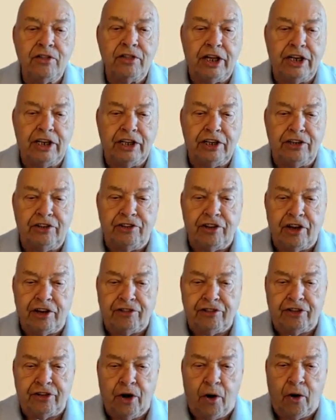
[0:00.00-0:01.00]
that
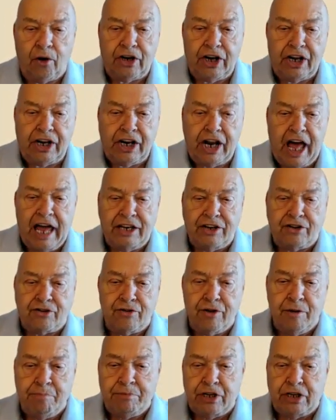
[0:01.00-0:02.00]
exist on an
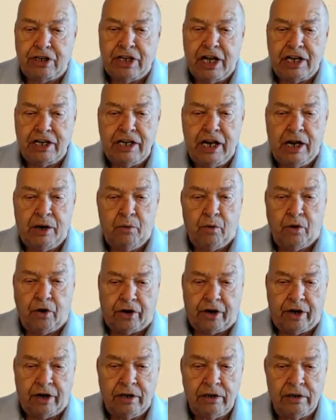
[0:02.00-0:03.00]
encrypted
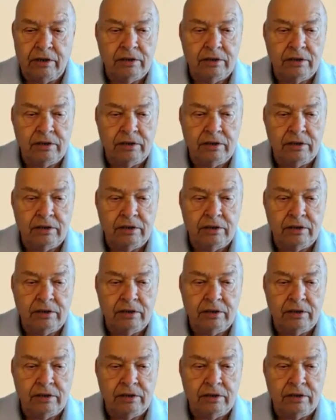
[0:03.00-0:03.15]
network,